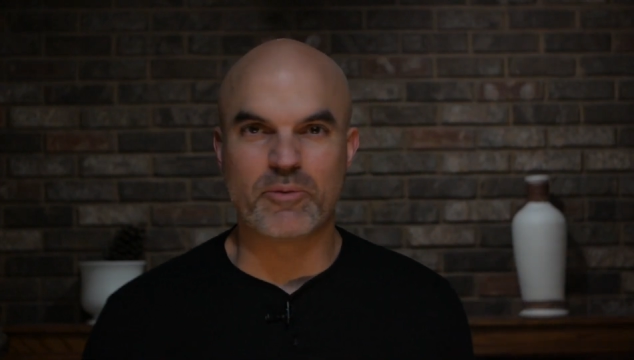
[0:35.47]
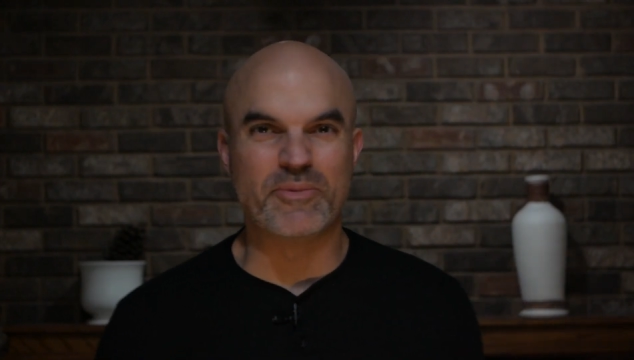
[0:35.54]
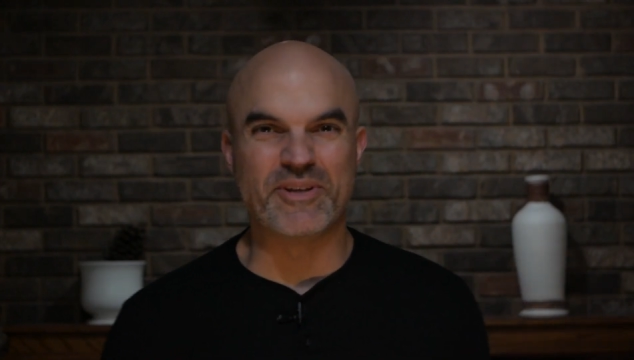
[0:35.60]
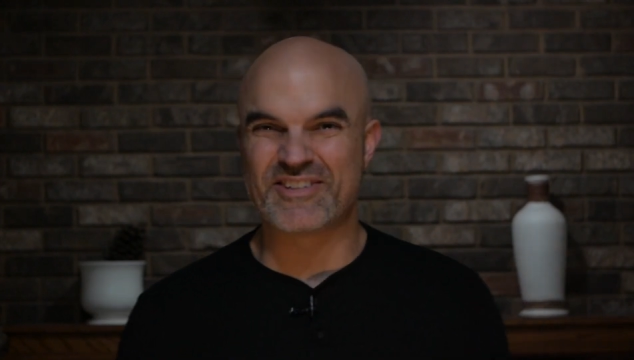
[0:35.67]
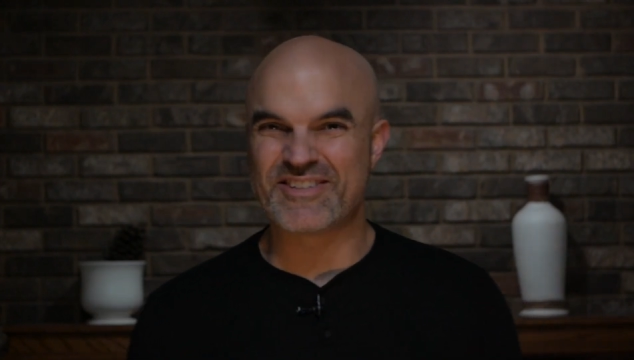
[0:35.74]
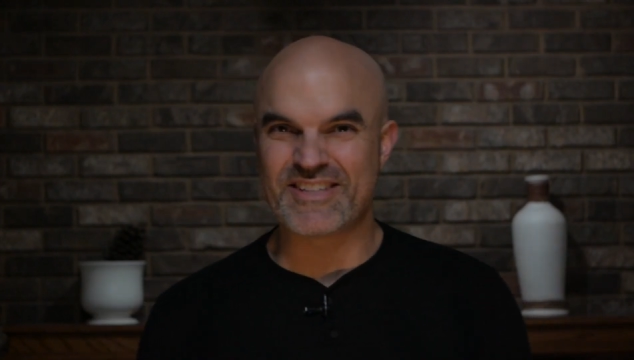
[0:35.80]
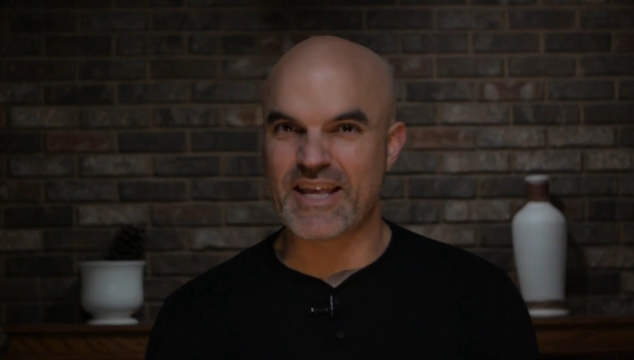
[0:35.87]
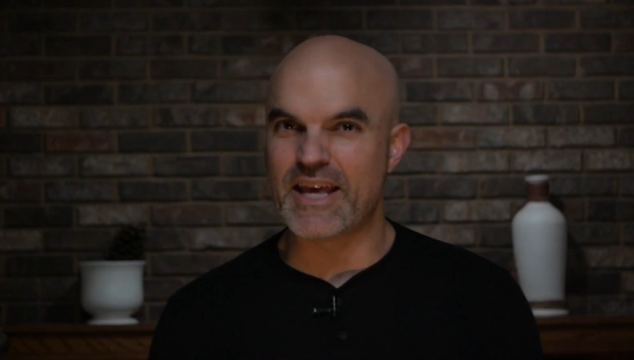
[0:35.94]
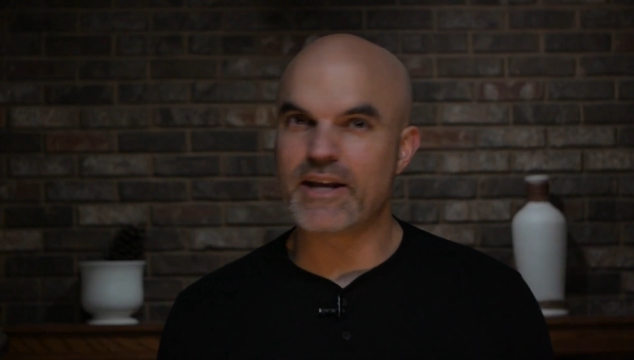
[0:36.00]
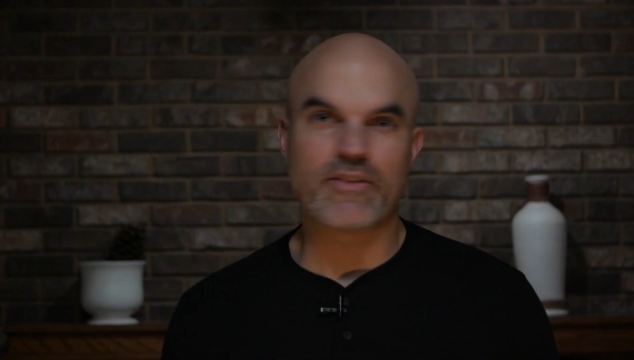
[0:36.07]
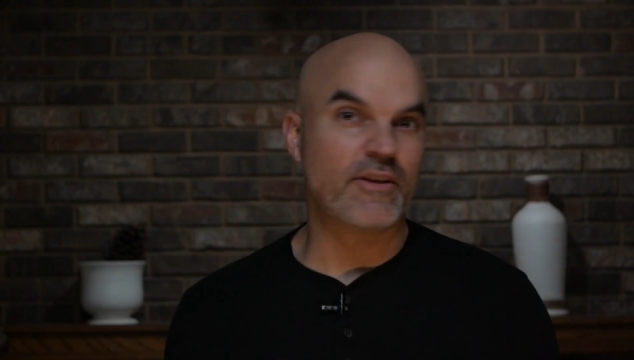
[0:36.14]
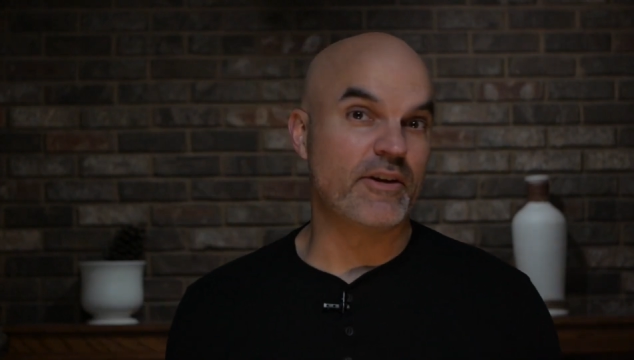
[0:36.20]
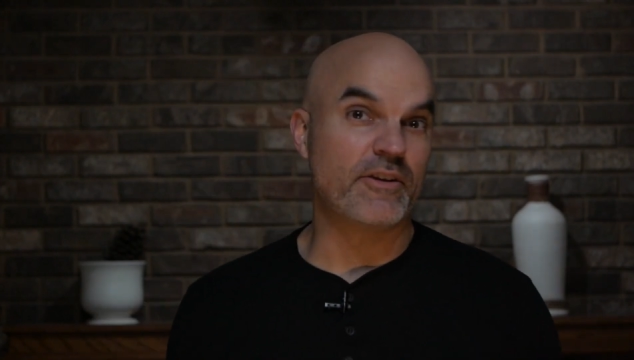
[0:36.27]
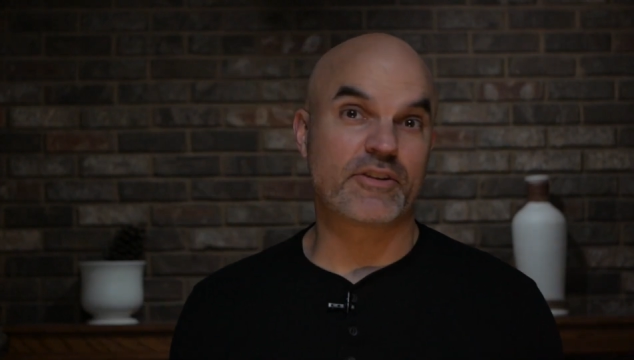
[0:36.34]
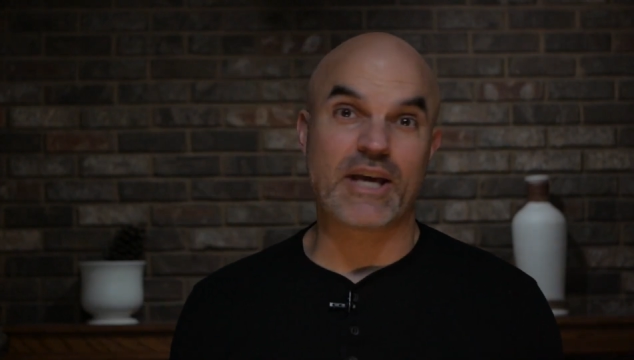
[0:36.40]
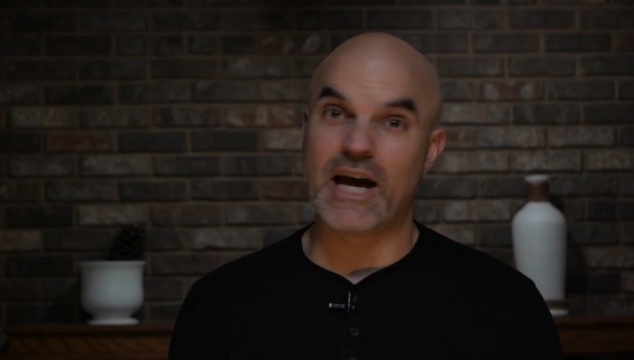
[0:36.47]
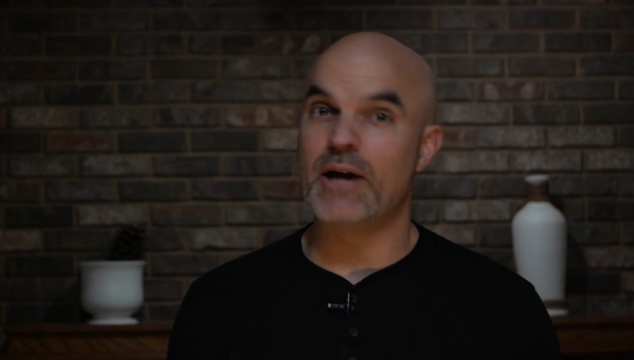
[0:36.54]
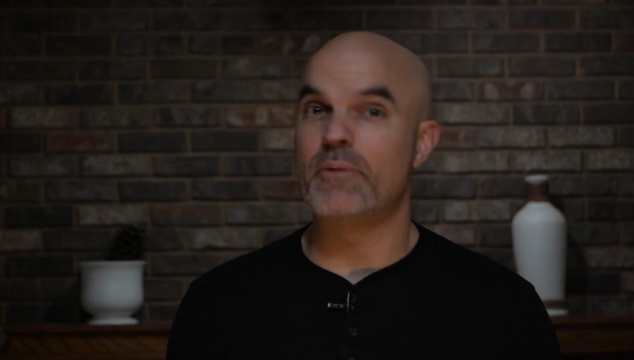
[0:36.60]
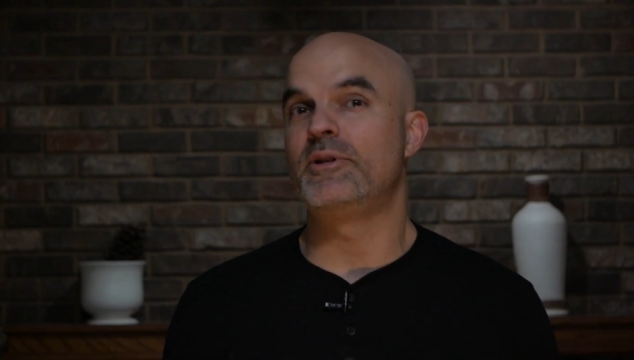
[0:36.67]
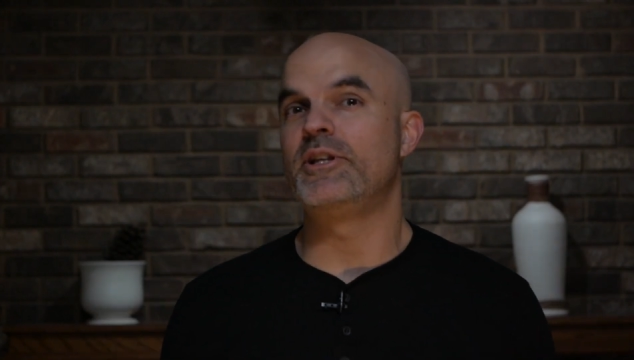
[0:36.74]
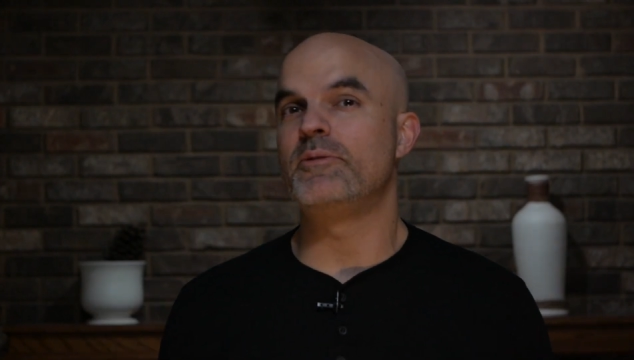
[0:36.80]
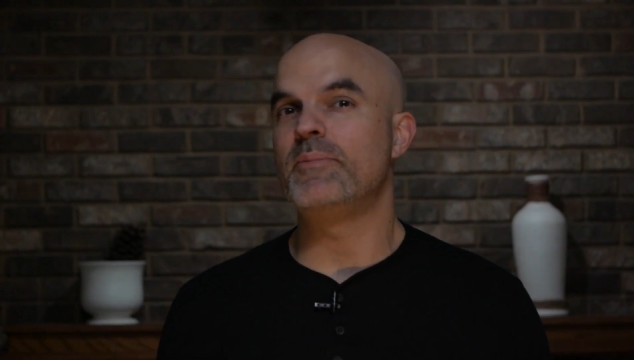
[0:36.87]
mistake that is
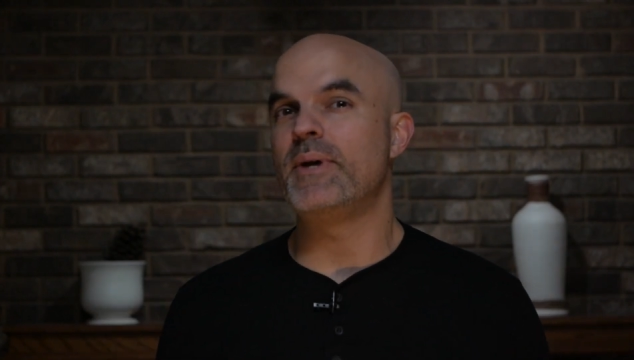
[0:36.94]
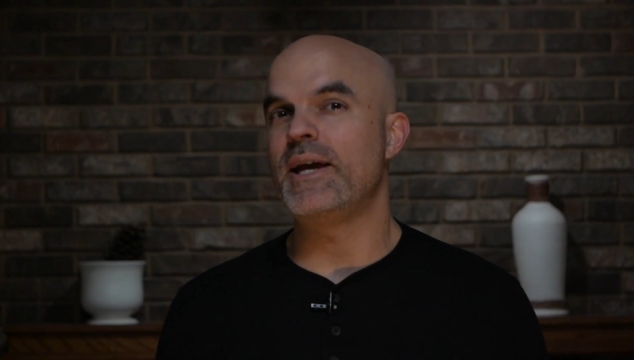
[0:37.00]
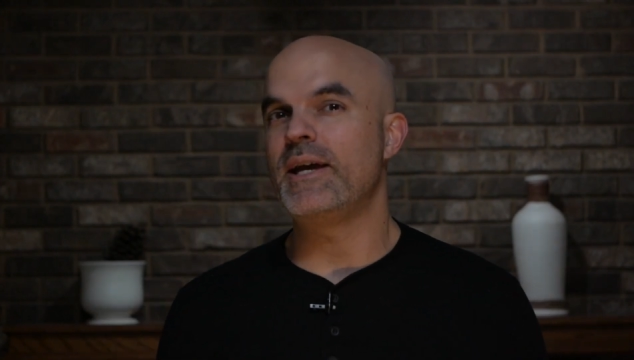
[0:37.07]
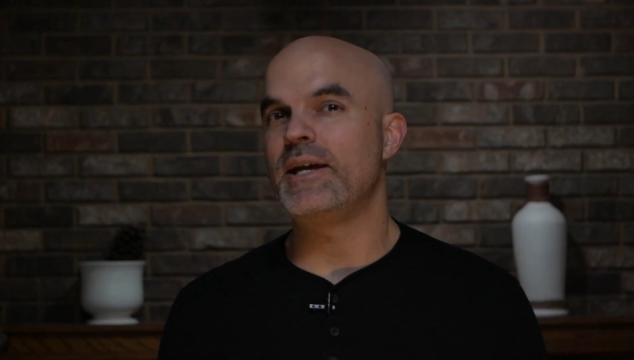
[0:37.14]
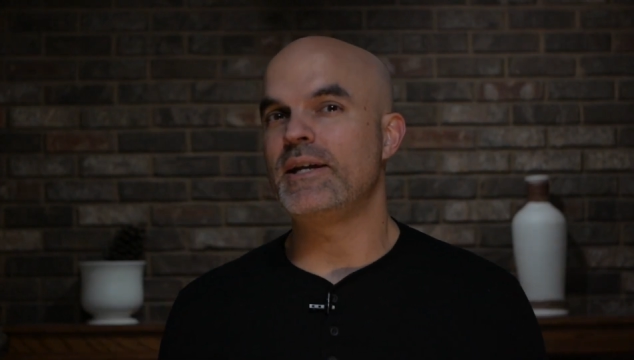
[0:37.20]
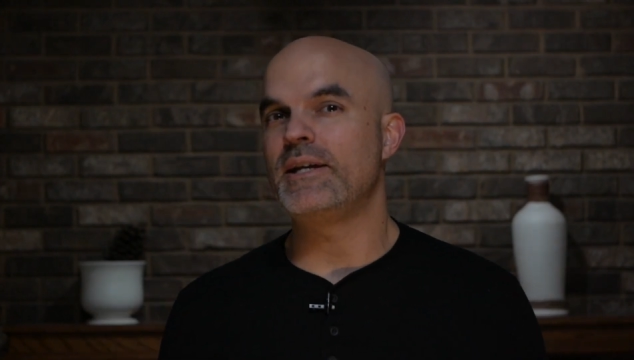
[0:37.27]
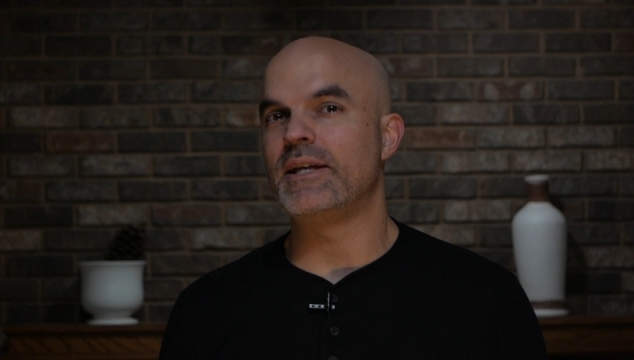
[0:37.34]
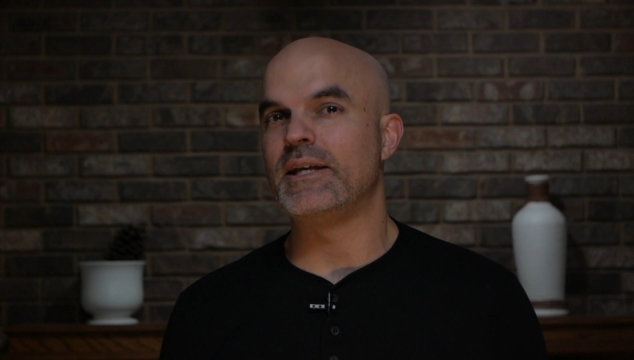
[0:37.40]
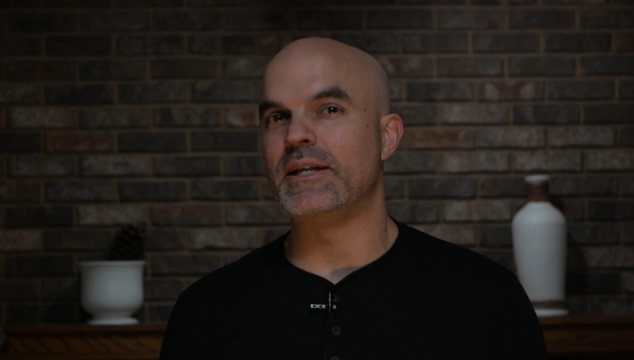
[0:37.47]
commonly made